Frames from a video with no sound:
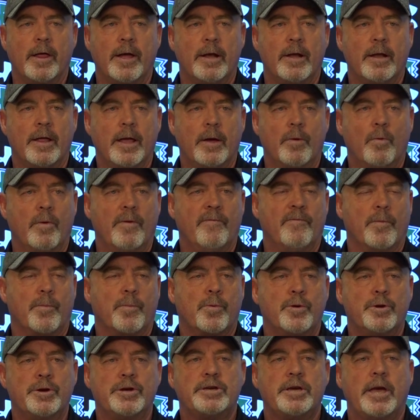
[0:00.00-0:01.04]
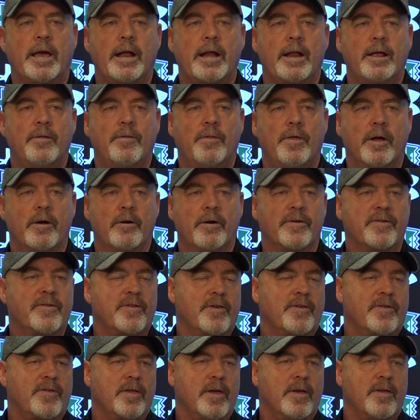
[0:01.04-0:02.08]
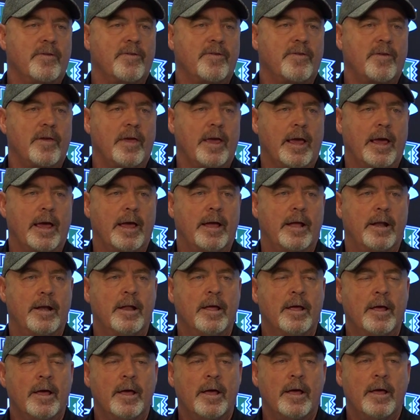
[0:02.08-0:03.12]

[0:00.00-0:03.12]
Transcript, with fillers: and, and we've appreciated their assistance and